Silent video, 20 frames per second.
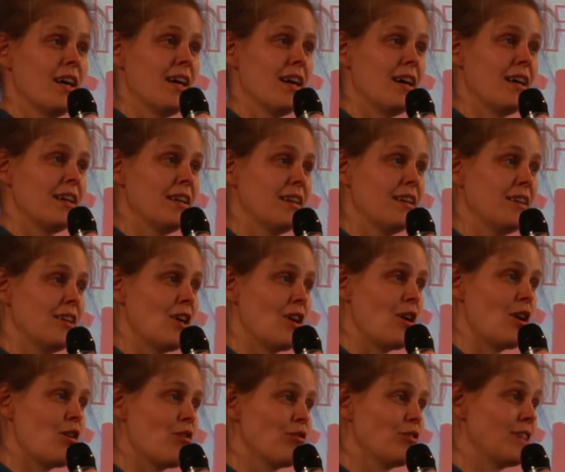And
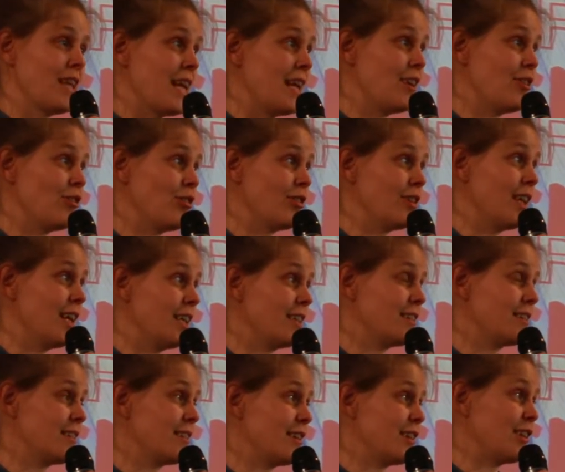our take on
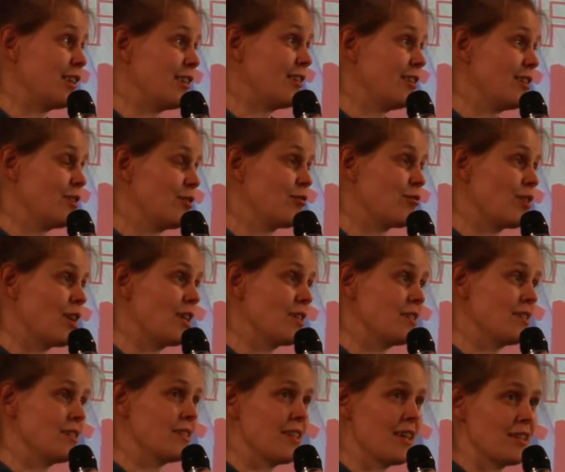that
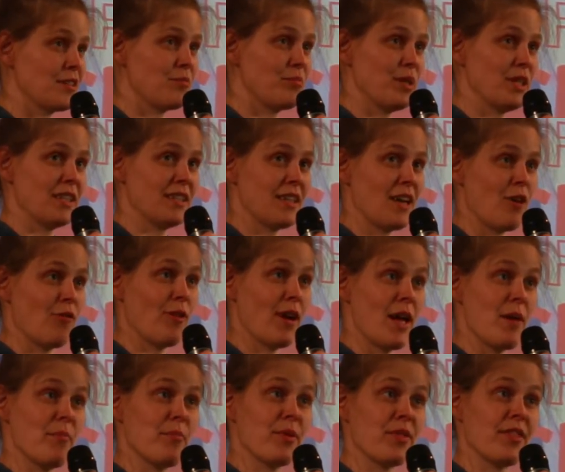crisis has been now
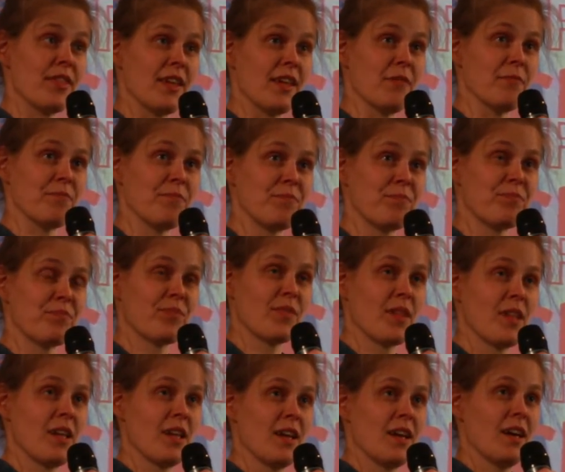empathy
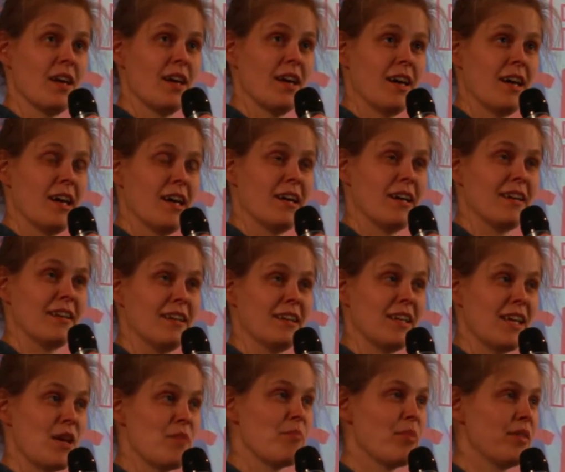and
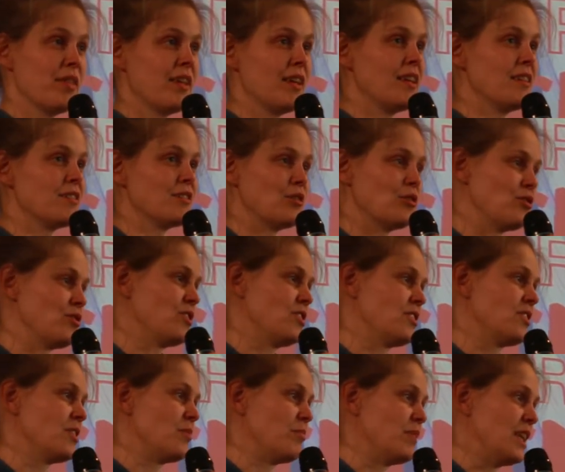empathy is not
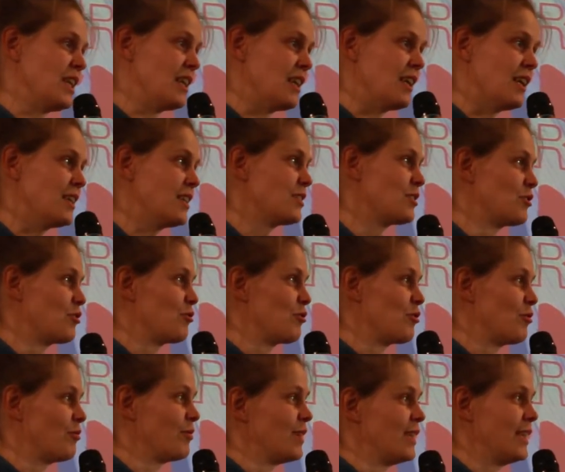just something nice
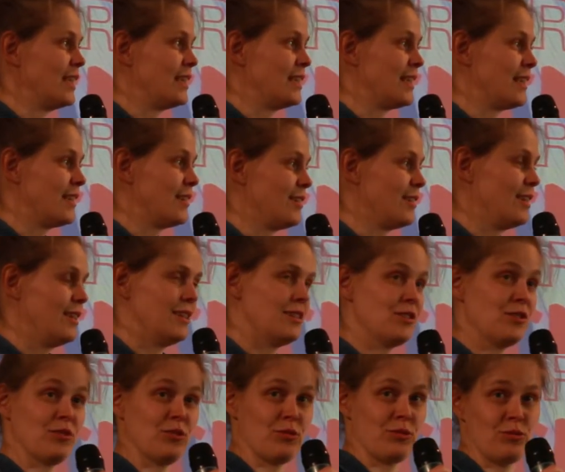or it,
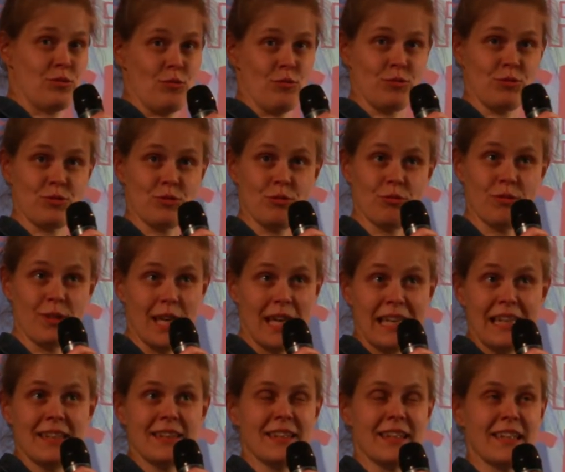it's not also
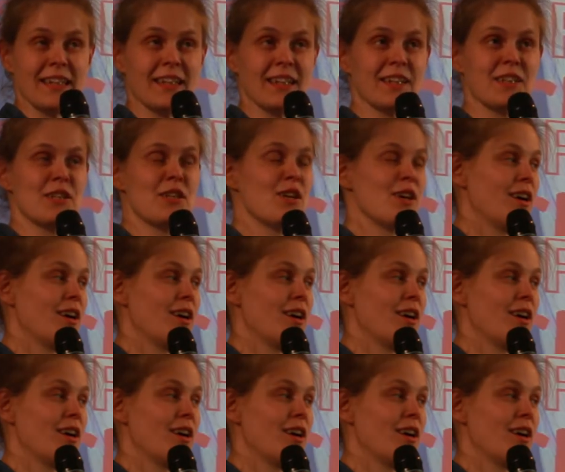anything.